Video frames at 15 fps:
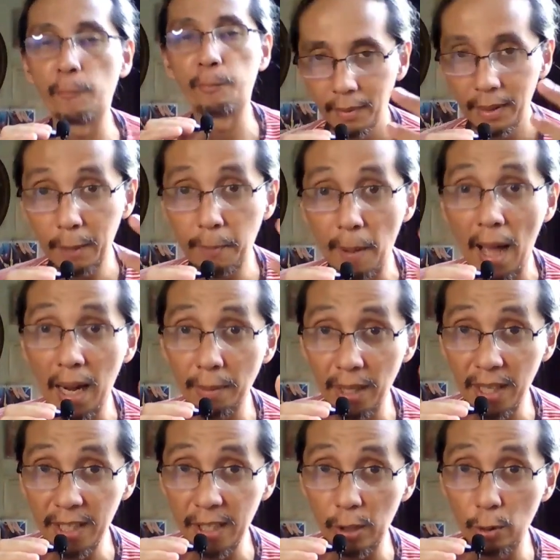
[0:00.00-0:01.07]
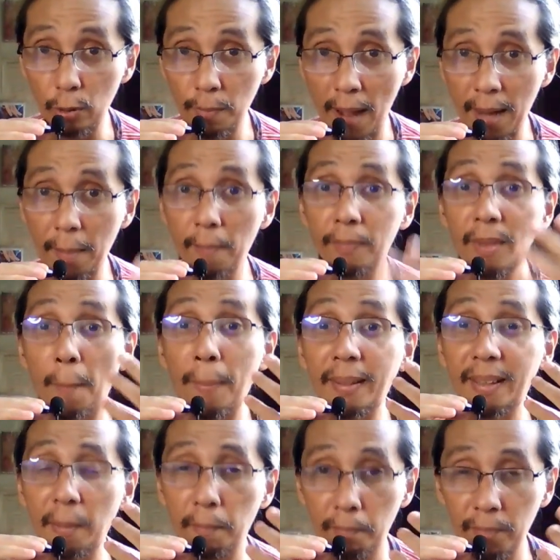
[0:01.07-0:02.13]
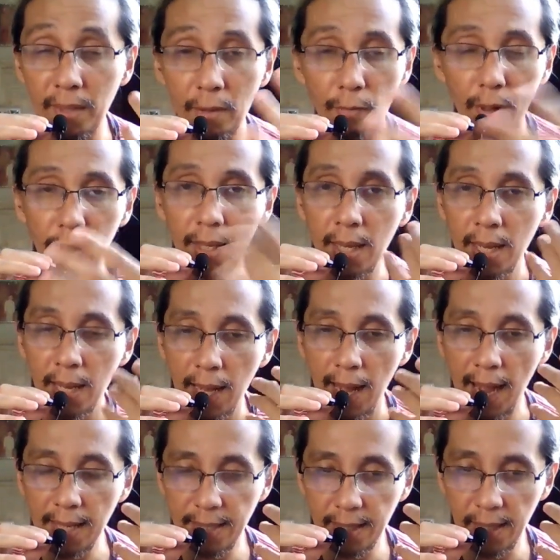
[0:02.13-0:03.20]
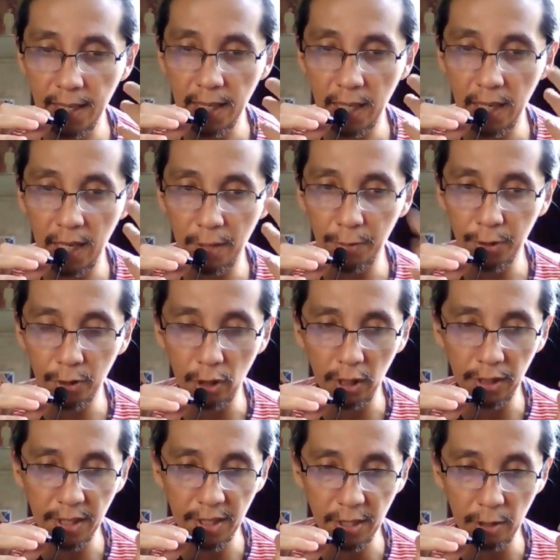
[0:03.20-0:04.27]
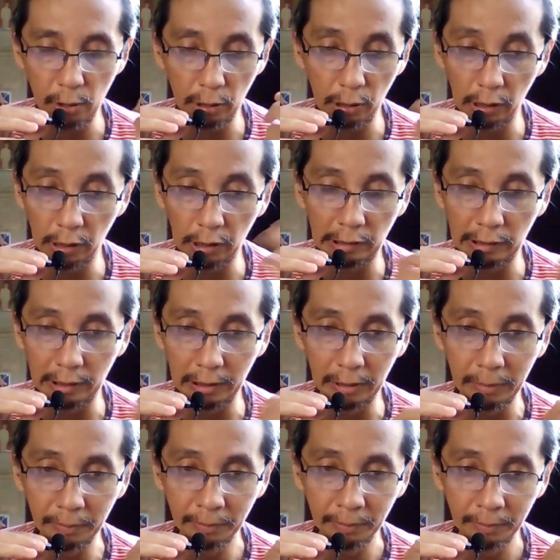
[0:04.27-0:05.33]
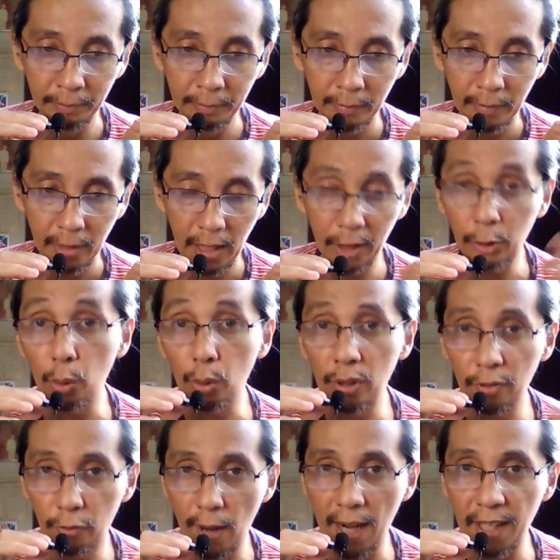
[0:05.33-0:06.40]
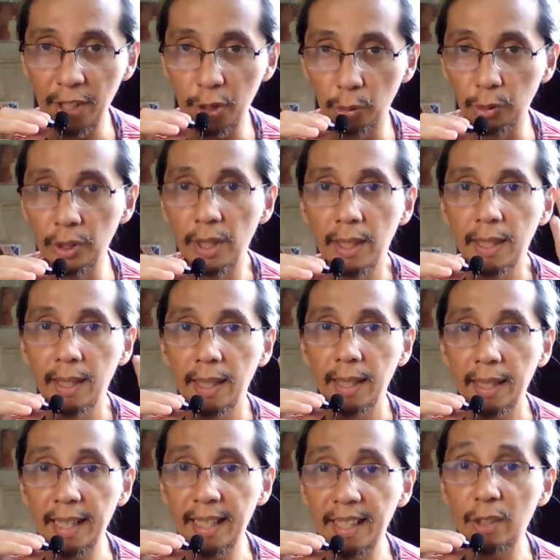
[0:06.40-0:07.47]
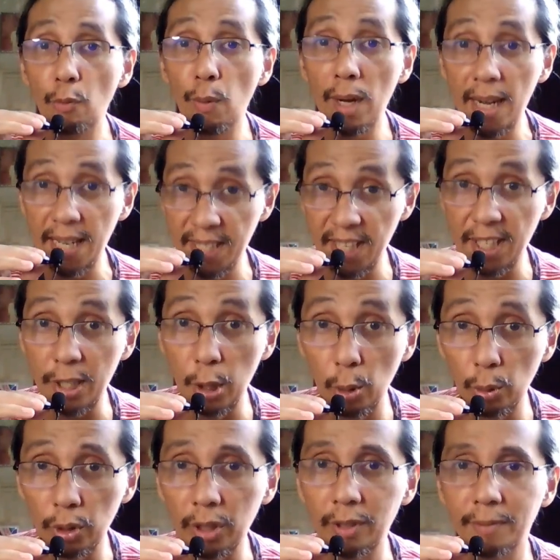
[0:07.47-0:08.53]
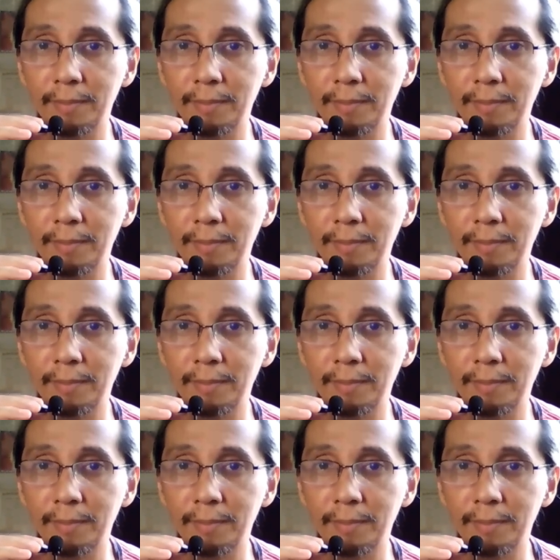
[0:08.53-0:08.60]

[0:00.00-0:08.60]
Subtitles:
Nagpaalam na rin si Luke Man na beat. Well, as a, what you call this, siguro, a token of gratitude, he releases Luke.